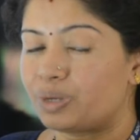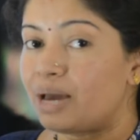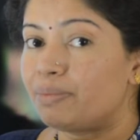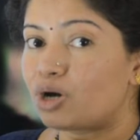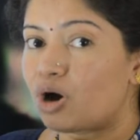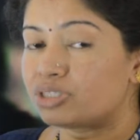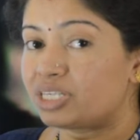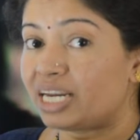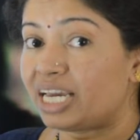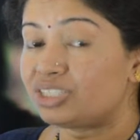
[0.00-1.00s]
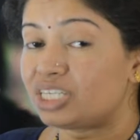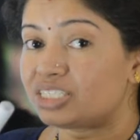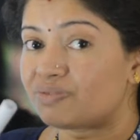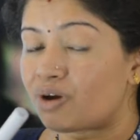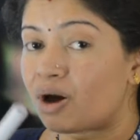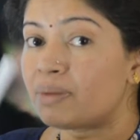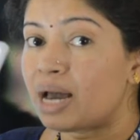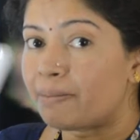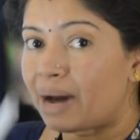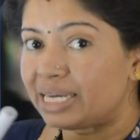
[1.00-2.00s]
because the range is from
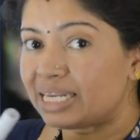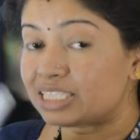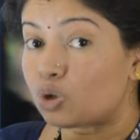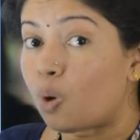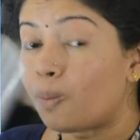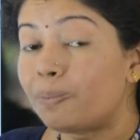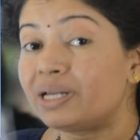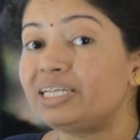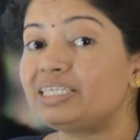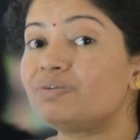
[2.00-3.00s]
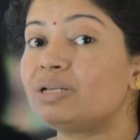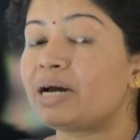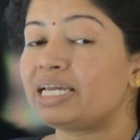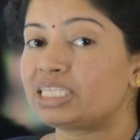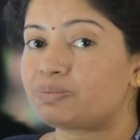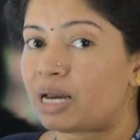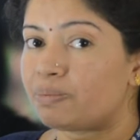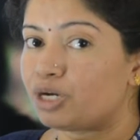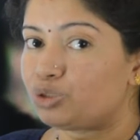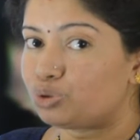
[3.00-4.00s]
minus open interval minus pi
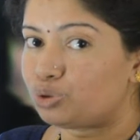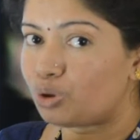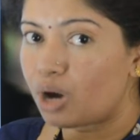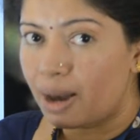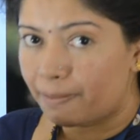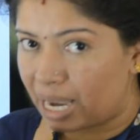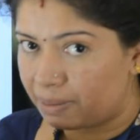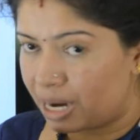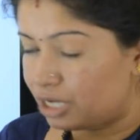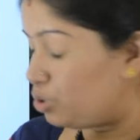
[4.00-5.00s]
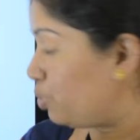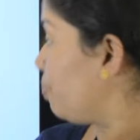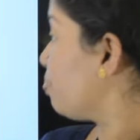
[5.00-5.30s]
by 2 to pi by 2.